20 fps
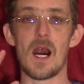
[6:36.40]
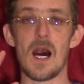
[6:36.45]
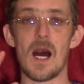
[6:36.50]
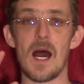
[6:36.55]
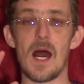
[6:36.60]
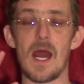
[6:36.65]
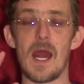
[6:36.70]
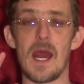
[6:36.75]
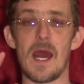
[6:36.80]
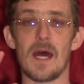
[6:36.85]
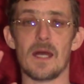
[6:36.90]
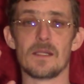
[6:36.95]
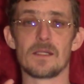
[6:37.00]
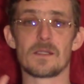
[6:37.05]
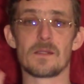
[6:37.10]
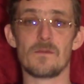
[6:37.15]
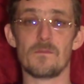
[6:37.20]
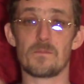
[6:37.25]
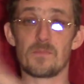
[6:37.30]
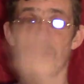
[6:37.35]
And
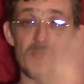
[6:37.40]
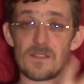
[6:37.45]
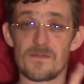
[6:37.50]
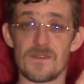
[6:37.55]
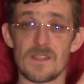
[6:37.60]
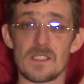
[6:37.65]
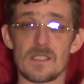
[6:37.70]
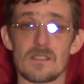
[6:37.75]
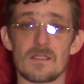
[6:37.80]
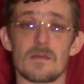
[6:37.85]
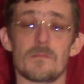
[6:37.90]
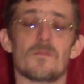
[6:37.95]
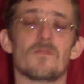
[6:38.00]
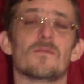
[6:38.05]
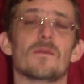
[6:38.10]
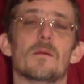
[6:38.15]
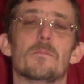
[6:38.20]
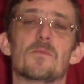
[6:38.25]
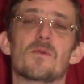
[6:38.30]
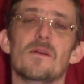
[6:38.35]
please visit some of
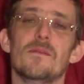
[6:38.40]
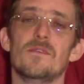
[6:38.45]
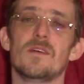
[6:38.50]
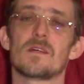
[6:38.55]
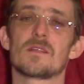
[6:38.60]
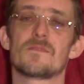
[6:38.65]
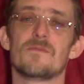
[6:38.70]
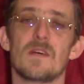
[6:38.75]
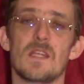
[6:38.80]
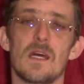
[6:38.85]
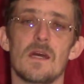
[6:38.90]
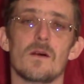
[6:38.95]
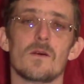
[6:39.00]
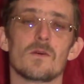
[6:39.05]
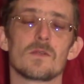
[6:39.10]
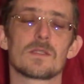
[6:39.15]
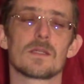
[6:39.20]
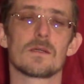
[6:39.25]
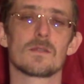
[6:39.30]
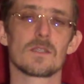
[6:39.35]
our previous
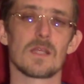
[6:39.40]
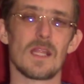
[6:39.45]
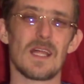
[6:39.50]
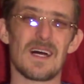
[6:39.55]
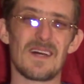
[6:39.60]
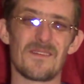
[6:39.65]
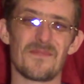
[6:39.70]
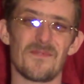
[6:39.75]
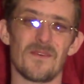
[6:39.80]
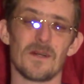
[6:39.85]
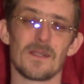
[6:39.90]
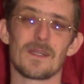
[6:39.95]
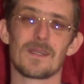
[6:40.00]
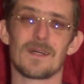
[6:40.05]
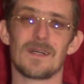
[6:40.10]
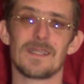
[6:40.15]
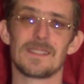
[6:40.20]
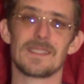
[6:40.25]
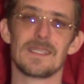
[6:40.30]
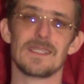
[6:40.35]
videos. There's a lot of fun
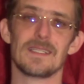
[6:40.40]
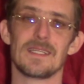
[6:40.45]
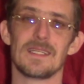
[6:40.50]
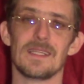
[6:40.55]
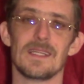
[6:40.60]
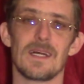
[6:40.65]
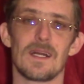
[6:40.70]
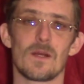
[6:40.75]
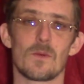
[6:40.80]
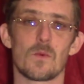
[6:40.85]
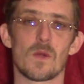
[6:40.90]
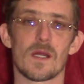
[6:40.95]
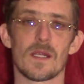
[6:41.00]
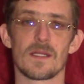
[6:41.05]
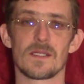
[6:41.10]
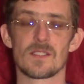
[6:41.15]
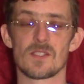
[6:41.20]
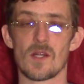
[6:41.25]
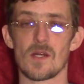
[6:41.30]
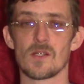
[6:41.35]
content in there. We're going
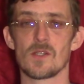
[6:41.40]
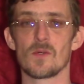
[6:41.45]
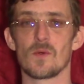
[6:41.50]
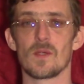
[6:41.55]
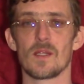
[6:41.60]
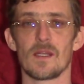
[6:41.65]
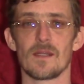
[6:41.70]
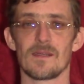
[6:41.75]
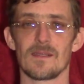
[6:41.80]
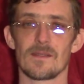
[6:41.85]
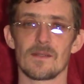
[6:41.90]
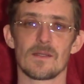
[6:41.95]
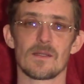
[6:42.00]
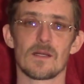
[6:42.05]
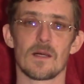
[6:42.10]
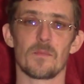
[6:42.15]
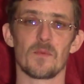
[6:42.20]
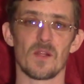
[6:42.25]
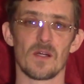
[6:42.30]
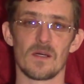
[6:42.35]
to start doing another
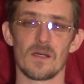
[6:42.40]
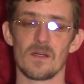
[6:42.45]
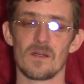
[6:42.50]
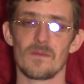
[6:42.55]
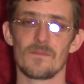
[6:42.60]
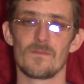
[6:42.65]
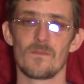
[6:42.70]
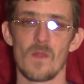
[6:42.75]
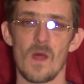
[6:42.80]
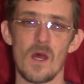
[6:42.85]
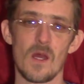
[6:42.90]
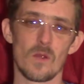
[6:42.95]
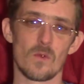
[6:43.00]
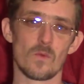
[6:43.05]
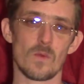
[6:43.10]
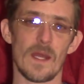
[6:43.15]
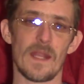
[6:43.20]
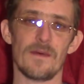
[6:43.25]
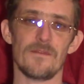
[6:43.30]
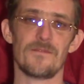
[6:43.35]
couple of
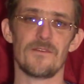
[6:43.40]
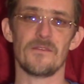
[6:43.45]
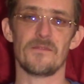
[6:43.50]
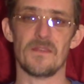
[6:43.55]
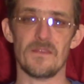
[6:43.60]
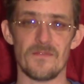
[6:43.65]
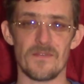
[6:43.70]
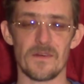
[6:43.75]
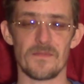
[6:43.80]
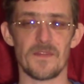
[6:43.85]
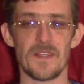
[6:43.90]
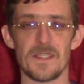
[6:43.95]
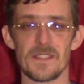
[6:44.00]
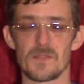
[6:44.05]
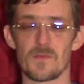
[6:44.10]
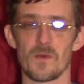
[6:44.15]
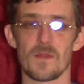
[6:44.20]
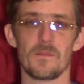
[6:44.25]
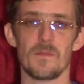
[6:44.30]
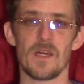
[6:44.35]
Reddit 50/50s
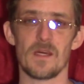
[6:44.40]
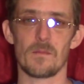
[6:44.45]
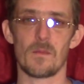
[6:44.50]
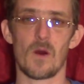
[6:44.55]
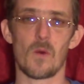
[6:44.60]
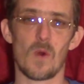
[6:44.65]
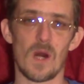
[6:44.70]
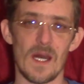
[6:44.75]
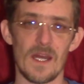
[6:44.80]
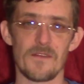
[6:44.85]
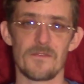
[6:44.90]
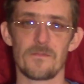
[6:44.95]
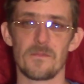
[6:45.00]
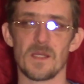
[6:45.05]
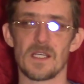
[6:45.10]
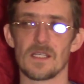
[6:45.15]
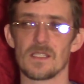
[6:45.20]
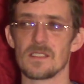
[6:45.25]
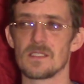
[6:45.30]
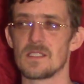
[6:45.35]
with me and my wife,
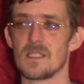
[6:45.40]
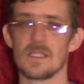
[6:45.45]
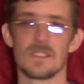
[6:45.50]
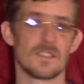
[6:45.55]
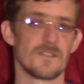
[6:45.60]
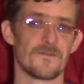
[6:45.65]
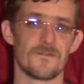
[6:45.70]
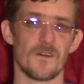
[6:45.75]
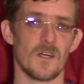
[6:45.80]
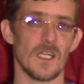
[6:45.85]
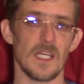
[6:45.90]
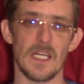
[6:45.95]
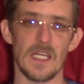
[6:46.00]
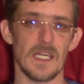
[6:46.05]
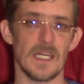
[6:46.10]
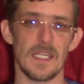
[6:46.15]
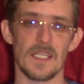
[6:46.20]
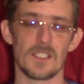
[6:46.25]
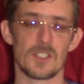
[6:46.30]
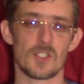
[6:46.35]
because that's funny
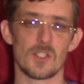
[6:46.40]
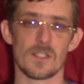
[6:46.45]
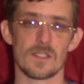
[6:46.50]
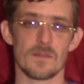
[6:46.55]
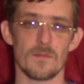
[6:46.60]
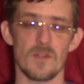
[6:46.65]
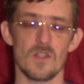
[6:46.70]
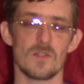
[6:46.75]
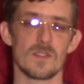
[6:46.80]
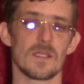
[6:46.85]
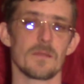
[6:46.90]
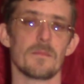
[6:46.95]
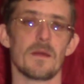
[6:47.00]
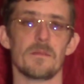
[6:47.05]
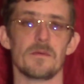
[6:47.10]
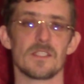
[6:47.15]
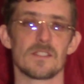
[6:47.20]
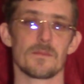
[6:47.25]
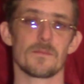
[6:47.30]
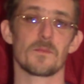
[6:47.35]
and it's just amusing.
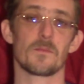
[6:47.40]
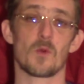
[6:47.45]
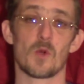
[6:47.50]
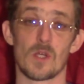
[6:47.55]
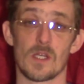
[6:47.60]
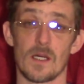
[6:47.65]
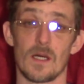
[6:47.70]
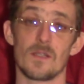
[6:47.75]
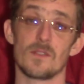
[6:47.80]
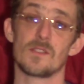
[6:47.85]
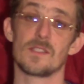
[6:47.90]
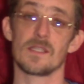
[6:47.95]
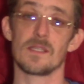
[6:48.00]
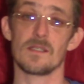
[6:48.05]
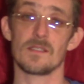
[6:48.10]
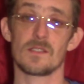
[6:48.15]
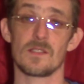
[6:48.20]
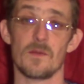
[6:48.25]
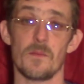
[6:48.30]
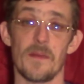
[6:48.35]
Maybe some more Cards
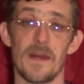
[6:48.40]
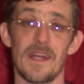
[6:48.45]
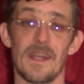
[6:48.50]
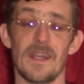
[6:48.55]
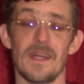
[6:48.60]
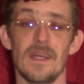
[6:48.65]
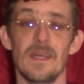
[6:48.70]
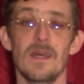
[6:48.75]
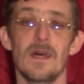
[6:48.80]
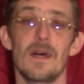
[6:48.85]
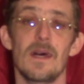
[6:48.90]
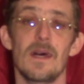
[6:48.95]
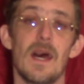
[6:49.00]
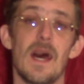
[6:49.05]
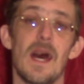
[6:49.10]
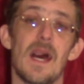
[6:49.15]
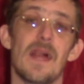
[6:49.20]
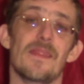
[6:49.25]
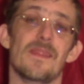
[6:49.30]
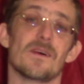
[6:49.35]
Against Humanity.
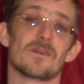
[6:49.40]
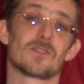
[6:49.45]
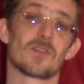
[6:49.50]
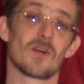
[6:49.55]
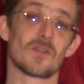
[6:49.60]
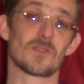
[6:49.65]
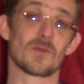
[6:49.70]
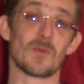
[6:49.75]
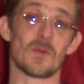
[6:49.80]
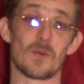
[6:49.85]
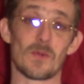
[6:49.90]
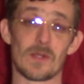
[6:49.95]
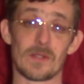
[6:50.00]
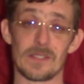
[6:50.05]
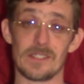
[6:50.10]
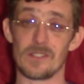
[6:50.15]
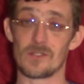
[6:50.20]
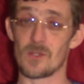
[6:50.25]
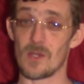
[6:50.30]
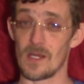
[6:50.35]
There's also an
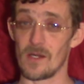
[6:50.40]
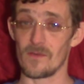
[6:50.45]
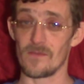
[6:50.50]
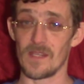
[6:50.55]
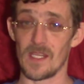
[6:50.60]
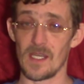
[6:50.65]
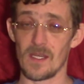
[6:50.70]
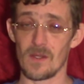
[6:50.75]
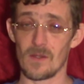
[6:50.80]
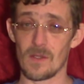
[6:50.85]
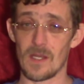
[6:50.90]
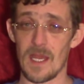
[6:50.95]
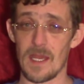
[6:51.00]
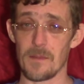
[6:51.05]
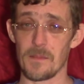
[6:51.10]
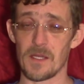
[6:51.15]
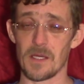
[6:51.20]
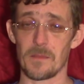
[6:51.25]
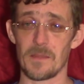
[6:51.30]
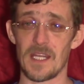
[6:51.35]
Oregon Trail video
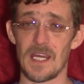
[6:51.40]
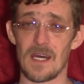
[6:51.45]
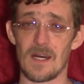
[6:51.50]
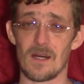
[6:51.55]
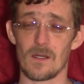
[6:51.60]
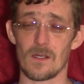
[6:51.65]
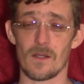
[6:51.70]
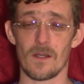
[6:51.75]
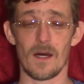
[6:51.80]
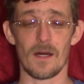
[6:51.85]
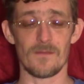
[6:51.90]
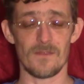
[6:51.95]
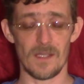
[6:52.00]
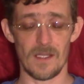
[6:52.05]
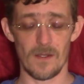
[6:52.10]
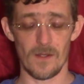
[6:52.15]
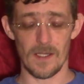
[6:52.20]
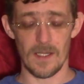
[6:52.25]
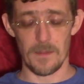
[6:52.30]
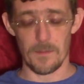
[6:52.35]
game coming out, or not
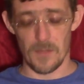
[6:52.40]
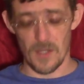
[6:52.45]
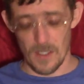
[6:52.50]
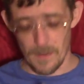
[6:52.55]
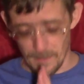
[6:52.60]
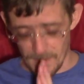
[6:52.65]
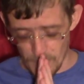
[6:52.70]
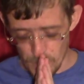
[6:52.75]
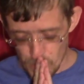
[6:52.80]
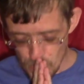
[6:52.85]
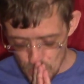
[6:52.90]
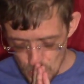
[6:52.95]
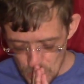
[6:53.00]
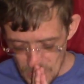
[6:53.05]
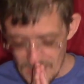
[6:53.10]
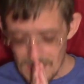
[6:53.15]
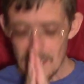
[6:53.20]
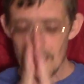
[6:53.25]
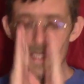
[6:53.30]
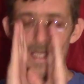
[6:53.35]
video game, pardon me.
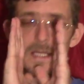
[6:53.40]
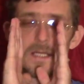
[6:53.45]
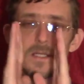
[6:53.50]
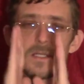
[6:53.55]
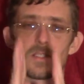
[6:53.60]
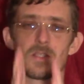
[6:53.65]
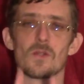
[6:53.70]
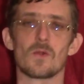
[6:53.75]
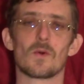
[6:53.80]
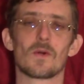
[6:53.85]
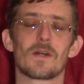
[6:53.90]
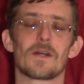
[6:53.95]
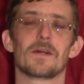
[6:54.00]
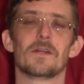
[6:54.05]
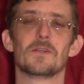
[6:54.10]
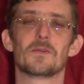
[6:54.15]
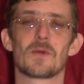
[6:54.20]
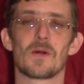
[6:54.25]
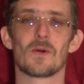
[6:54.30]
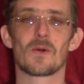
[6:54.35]
There's an Oregon
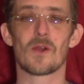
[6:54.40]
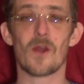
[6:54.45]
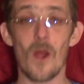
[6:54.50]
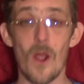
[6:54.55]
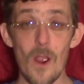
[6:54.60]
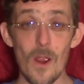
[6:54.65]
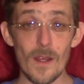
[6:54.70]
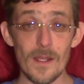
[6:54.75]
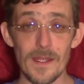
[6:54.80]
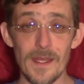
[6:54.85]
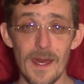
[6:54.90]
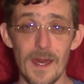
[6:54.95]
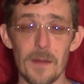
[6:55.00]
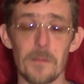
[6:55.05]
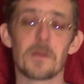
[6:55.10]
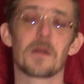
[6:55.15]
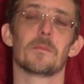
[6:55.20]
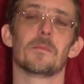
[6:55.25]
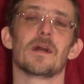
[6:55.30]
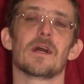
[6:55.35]
Trail card game
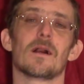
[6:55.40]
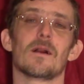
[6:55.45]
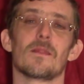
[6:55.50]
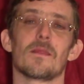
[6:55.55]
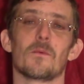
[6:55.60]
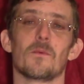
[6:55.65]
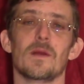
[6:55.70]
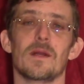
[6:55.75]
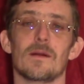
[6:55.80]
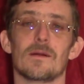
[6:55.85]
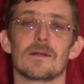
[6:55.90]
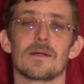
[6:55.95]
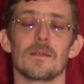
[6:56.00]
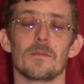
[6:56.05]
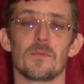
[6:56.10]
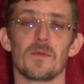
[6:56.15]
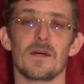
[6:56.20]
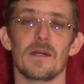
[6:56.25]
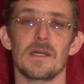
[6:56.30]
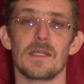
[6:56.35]
coming out that we are going to
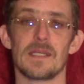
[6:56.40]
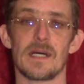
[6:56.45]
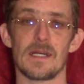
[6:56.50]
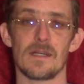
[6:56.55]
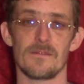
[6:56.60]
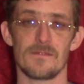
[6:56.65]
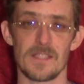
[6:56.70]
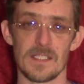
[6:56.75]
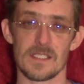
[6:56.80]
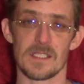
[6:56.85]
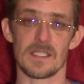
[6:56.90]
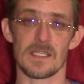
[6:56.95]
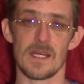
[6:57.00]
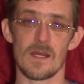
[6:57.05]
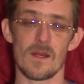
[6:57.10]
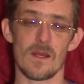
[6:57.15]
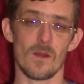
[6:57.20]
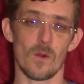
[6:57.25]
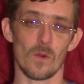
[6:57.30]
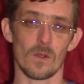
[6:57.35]
play and die of
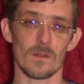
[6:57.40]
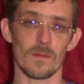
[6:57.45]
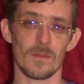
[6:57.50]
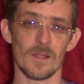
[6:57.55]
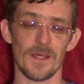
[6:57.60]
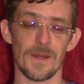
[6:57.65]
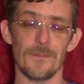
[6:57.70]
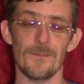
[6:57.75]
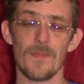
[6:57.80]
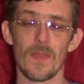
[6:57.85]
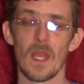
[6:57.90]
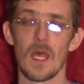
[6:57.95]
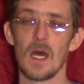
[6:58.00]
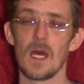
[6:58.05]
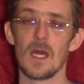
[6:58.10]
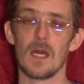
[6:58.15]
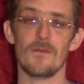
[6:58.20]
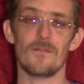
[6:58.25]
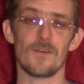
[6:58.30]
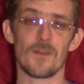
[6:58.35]
dysentery horribly.
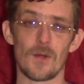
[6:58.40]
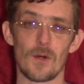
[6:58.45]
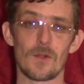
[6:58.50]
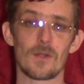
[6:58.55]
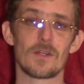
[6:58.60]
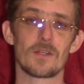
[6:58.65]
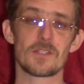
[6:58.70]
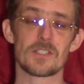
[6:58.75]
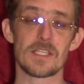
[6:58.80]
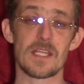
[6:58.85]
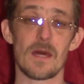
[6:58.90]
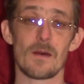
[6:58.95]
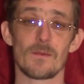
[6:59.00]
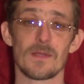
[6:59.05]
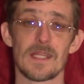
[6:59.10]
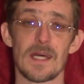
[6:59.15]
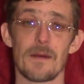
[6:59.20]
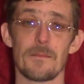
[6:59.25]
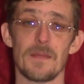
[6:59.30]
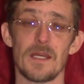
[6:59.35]
If you don't understand what
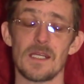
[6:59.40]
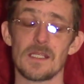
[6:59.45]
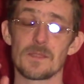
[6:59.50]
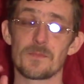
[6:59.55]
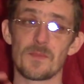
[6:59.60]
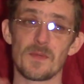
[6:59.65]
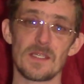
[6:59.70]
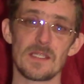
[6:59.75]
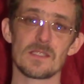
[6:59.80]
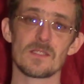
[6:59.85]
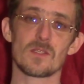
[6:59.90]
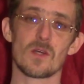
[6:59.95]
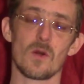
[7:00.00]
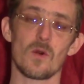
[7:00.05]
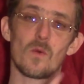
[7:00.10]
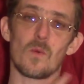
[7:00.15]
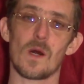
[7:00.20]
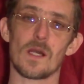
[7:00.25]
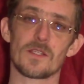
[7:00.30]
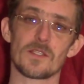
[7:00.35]
that means, please go
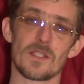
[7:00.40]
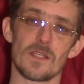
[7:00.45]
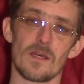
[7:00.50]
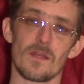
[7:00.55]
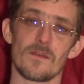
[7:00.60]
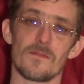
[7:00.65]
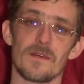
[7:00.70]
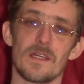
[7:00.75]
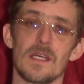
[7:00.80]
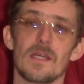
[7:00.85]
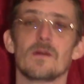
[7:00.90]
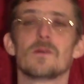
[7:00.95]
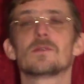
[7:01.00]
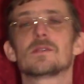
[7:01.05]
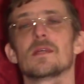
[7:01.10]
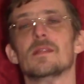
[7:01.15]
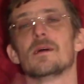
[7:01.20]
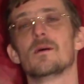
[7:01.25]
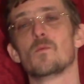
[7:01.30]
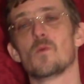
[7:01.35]
watch the other videos
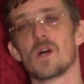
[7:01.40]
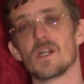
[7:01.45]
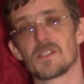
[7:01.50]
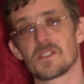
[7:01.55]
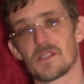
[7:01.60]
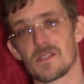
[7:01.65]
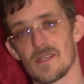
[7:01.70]
and then watch the